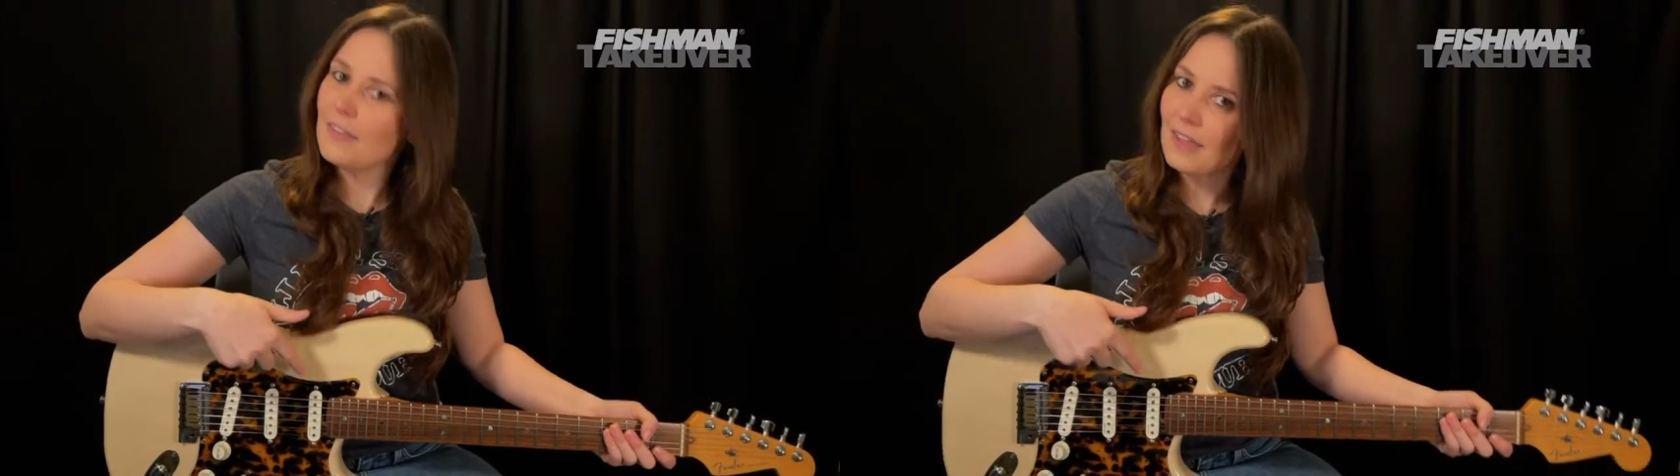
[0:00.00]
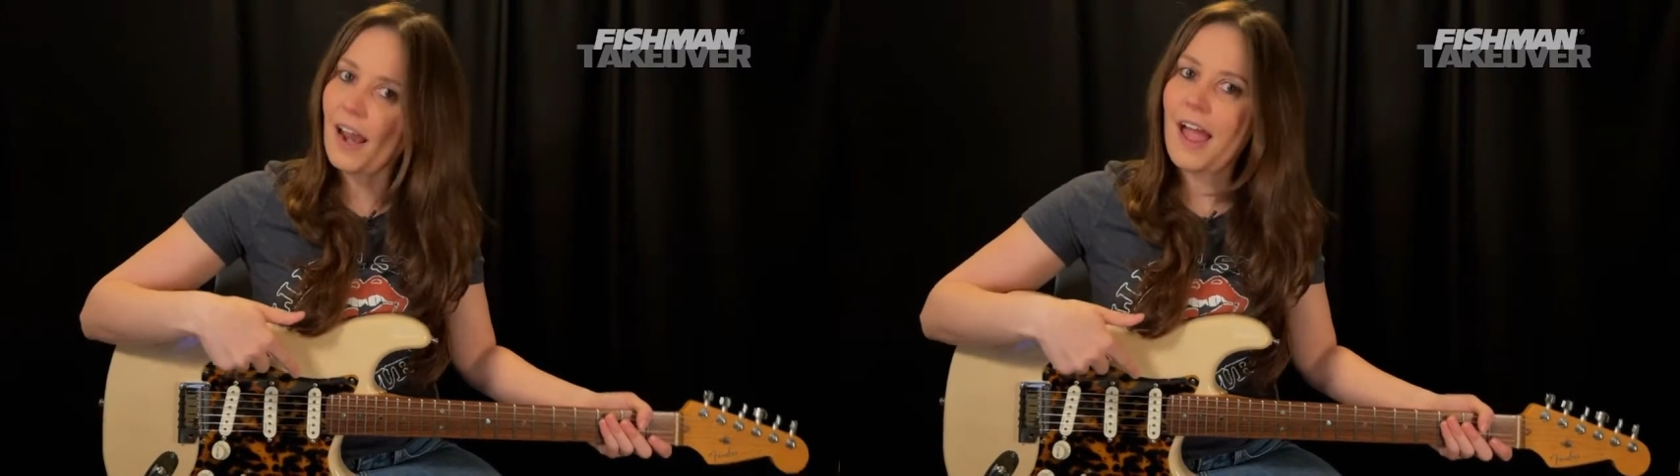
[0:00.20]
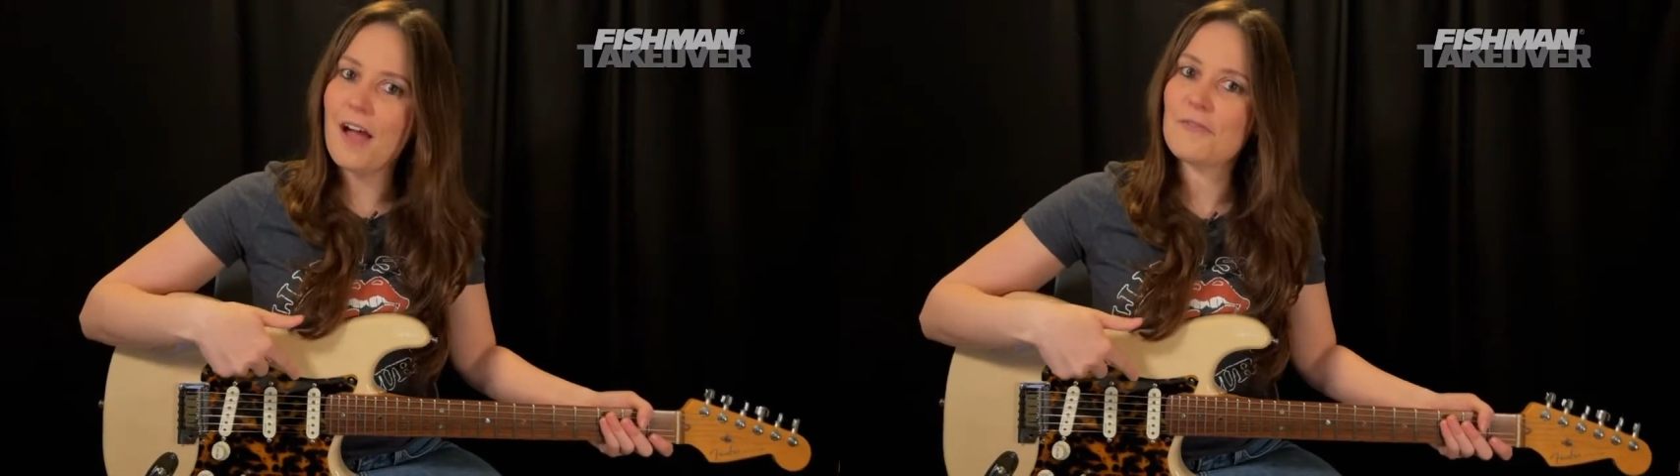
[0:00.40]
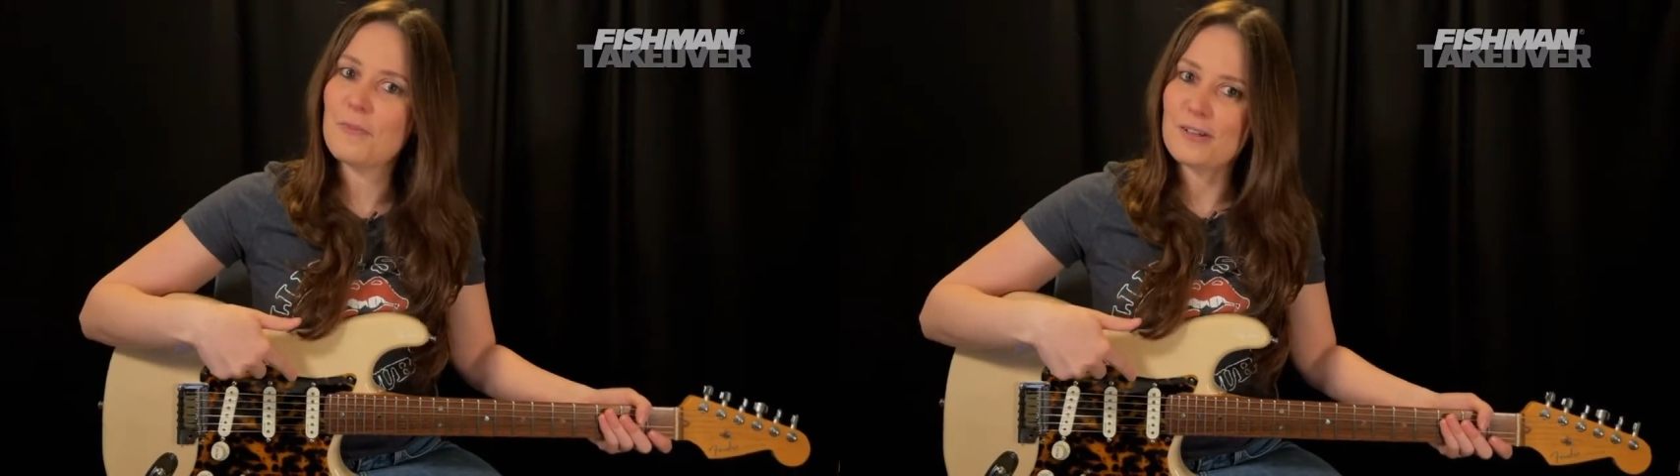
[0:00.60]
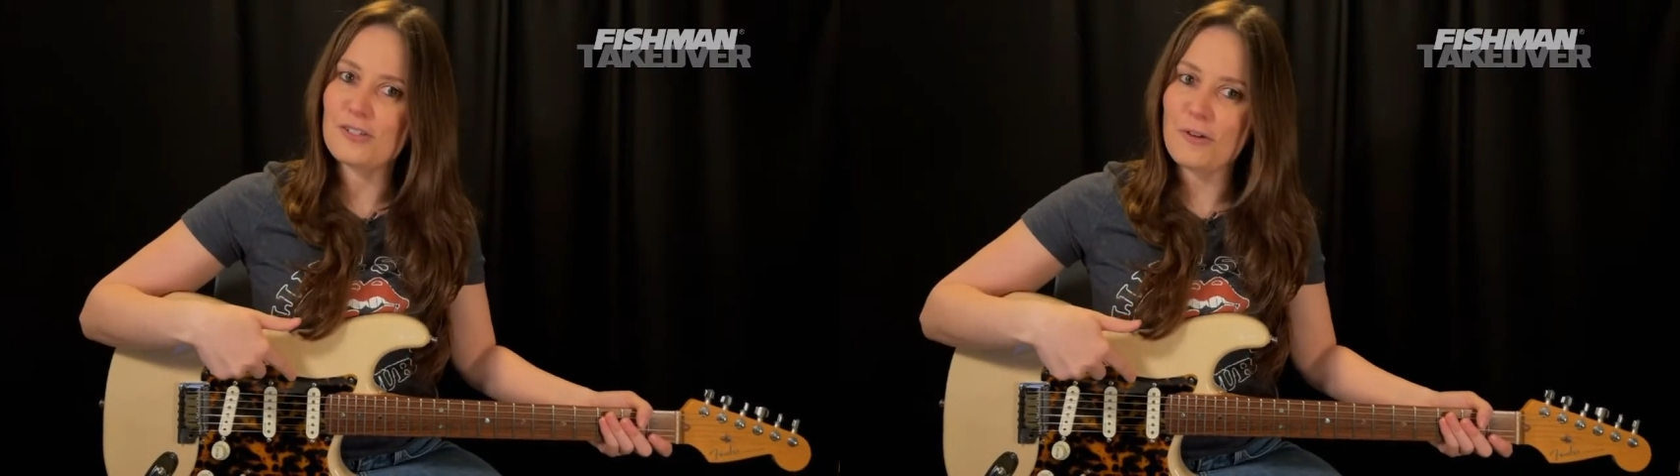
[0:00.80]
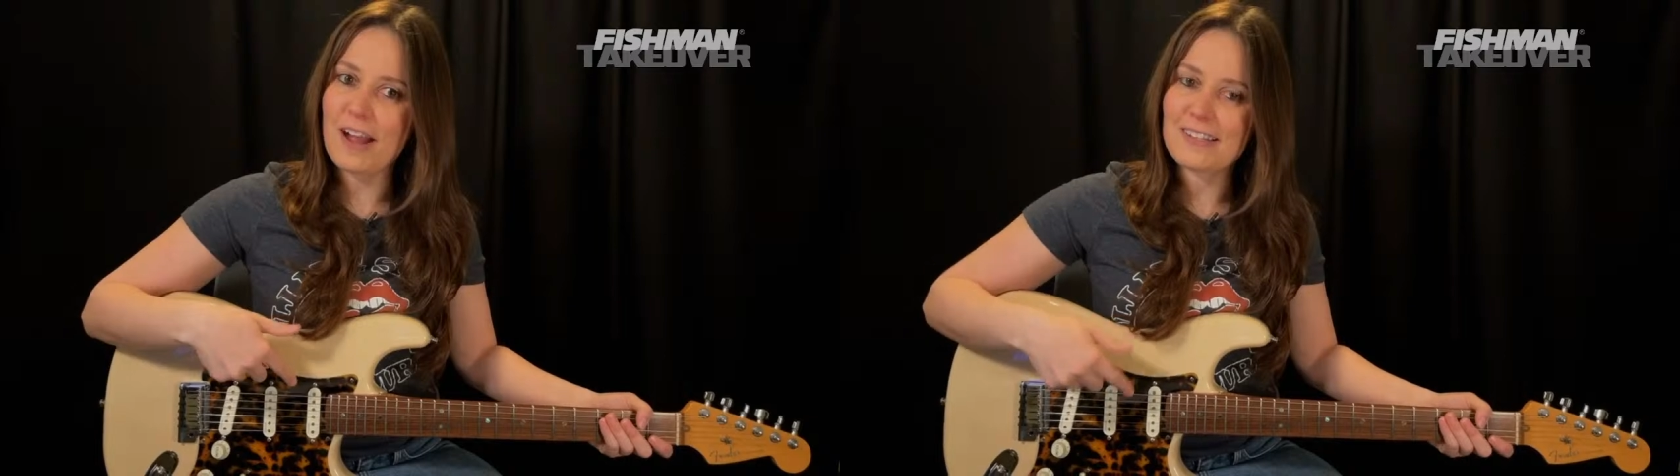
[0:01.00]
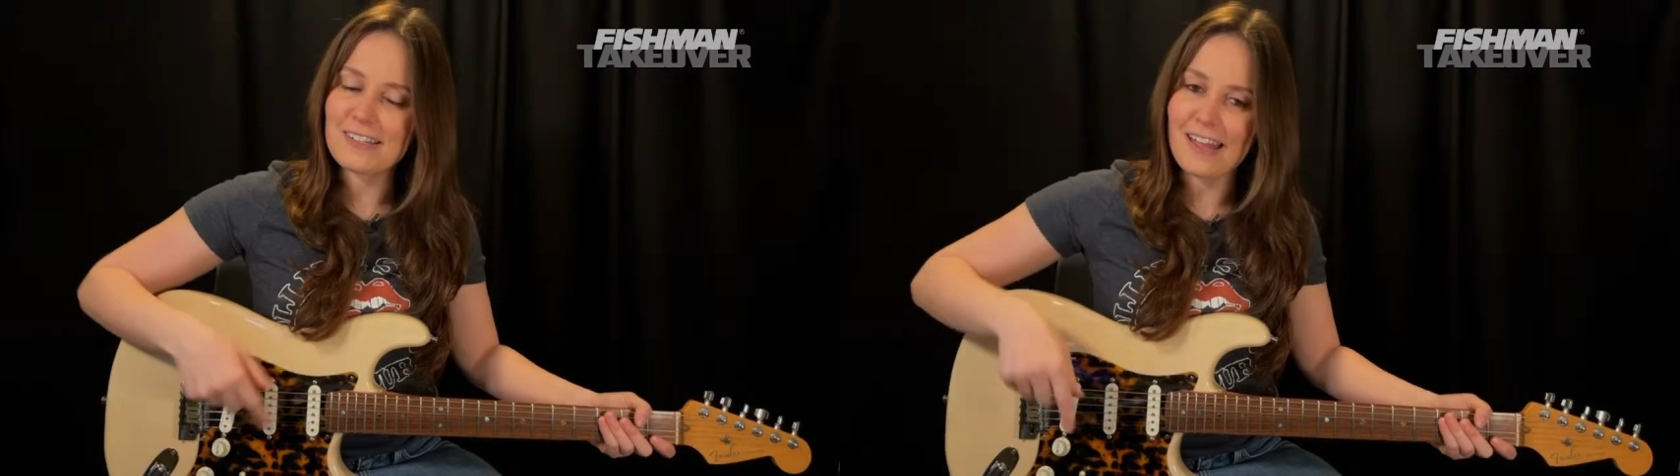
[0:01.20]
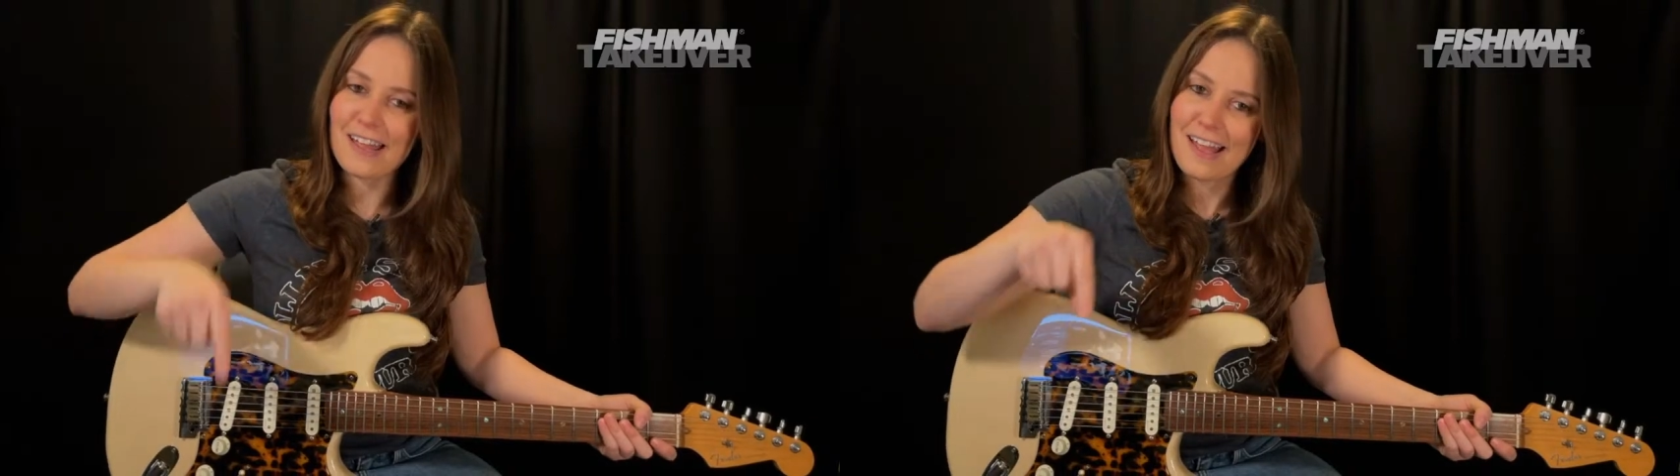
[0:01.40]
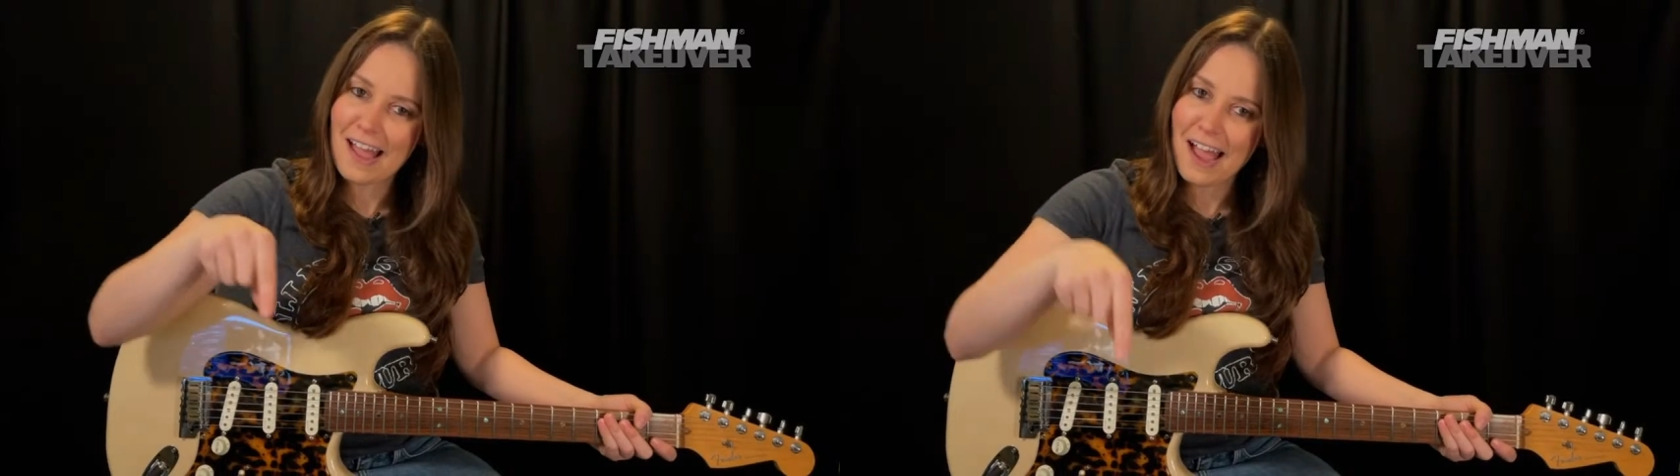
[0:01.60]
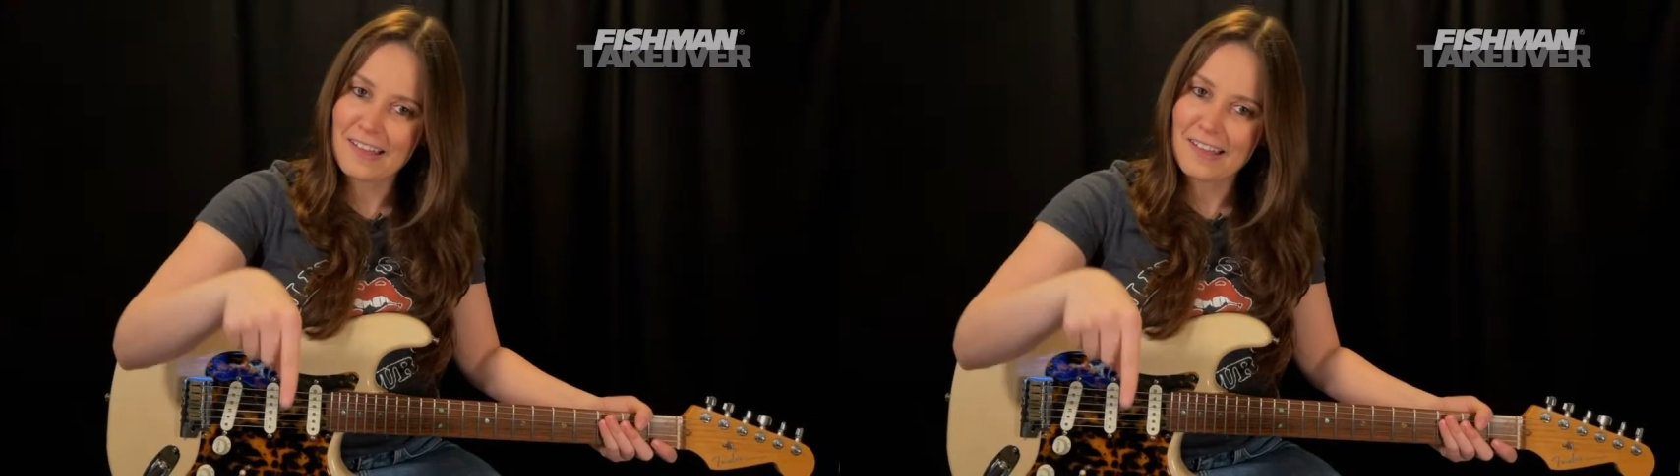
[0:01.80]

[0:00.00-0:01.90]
that I have in my Strat today,